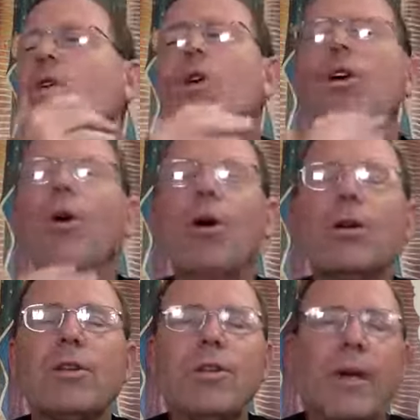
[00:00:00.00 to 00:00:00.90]
You're
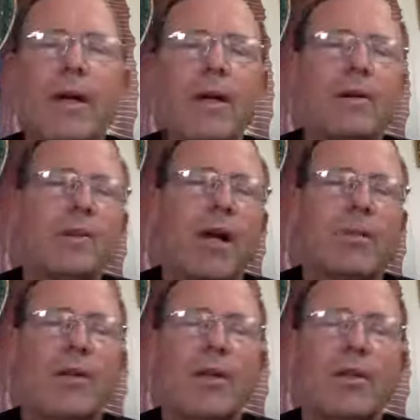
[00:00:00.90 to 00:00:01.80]
called to be,
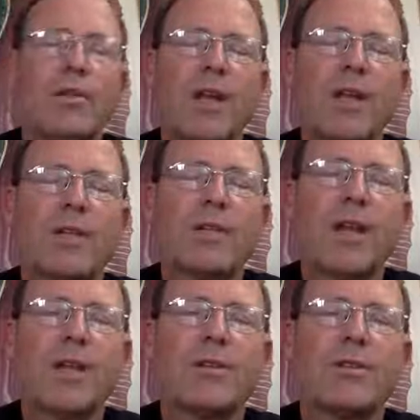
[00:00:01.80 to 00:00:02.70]
John Paul II
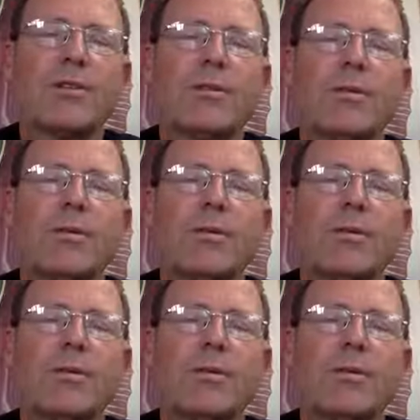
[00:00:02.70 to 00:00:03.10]
says,